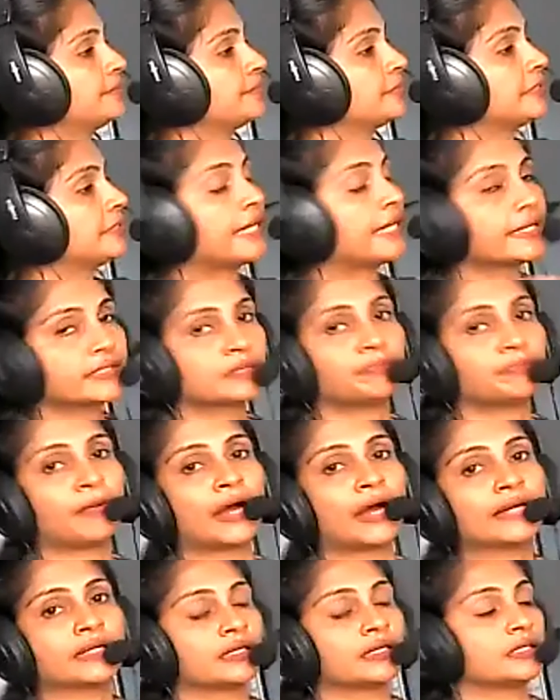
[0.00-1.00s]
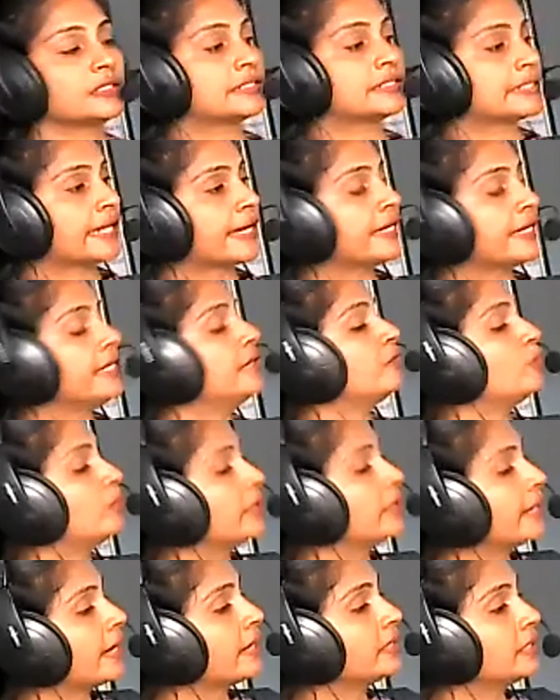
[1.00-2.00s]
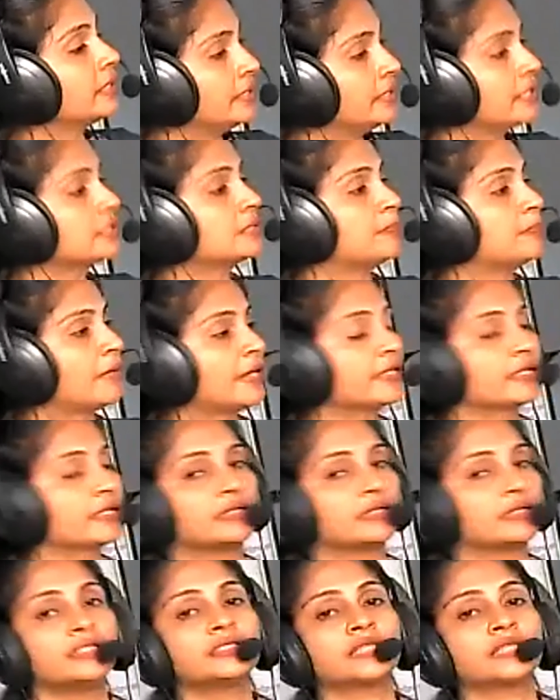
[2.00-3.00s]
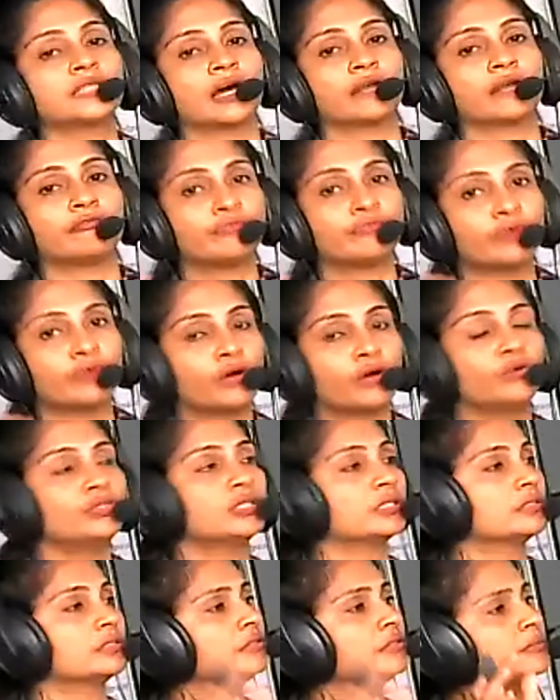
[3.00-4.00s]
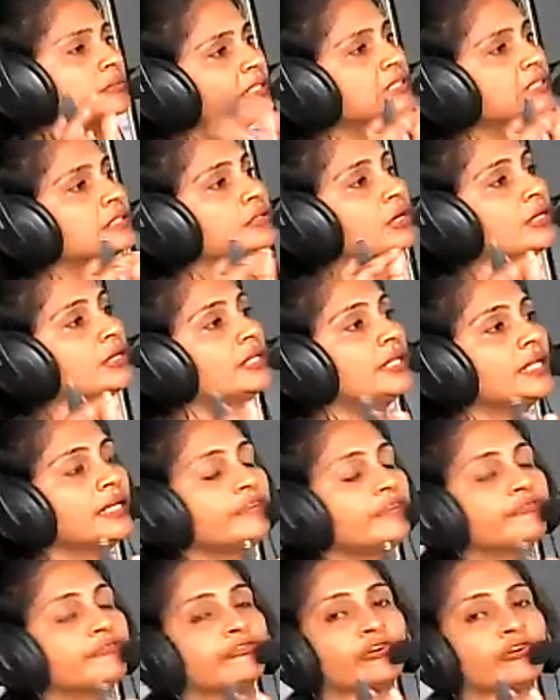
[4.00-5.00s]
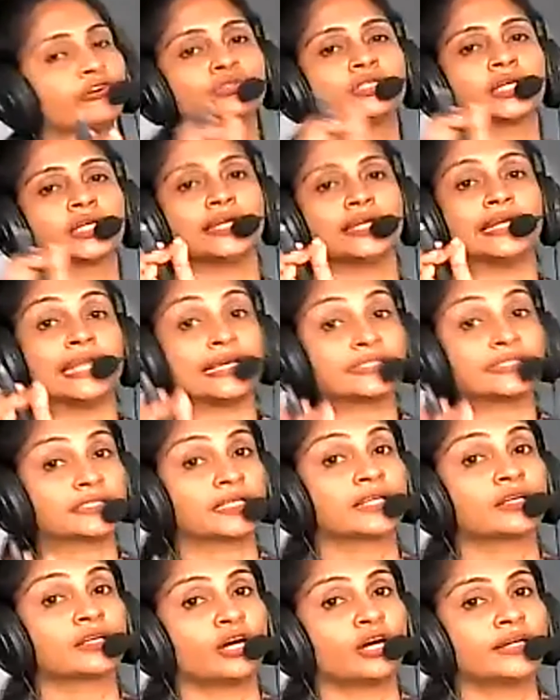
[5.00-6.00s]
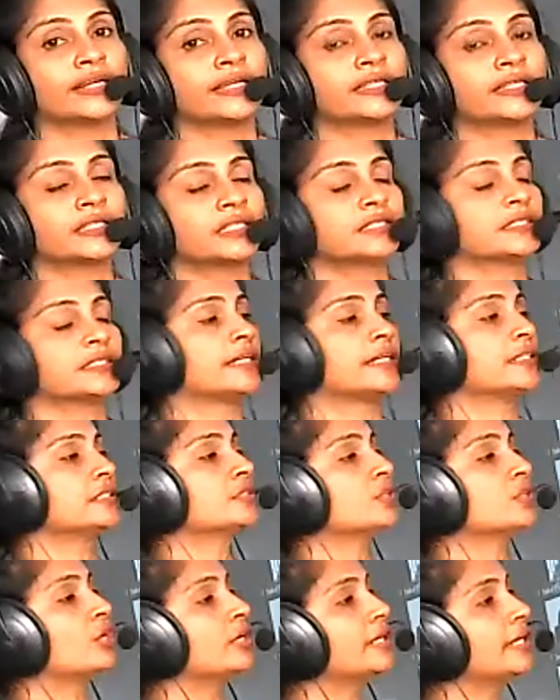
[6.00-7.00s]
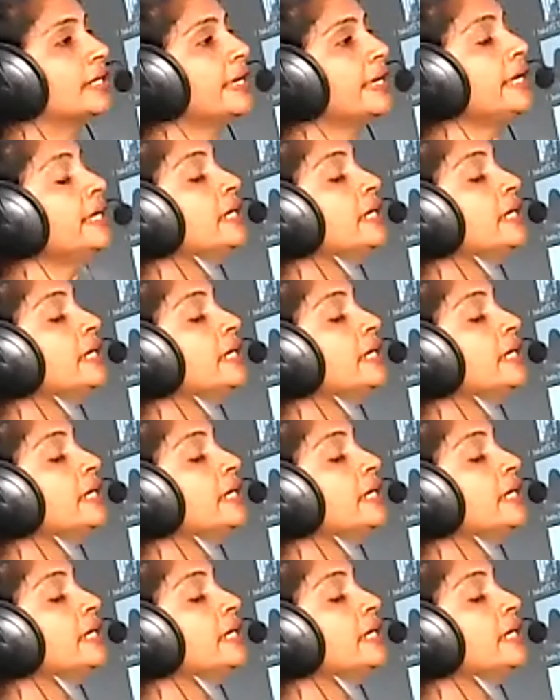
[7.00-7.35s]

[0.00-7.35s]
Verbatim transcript: dust particles, tiny dust particles are found means only found in lesser quantities that is only